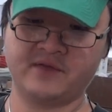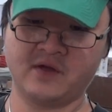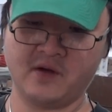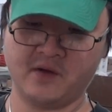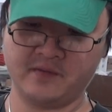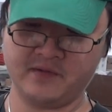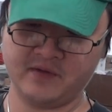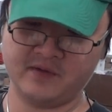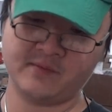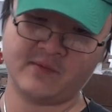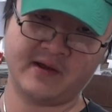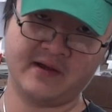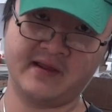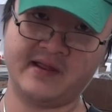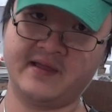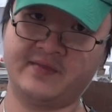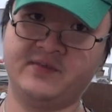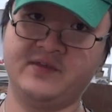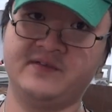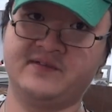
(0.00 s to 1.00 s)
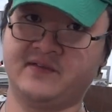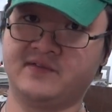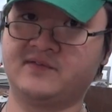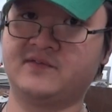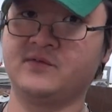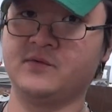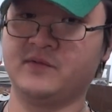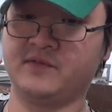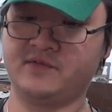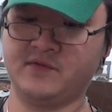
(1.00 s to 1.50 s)
so you want to get these as
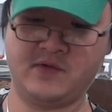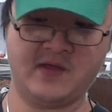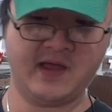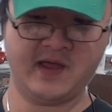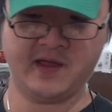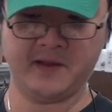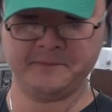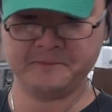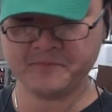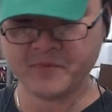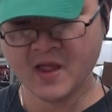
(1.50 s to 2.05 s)
soon as you can.